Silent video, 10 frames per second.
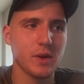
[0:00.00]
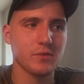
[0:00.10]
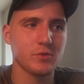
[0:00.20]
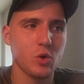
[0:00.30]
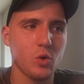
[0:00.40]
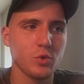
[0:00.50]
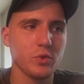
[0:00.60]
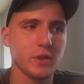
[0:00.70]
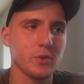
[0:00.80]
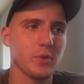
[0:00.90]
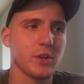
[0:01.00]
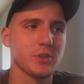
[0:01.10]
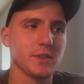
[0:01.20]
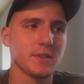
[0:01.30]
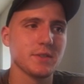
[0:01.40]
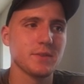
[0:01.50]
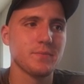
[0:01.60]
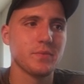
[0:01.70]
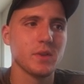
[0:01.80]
have total iterations.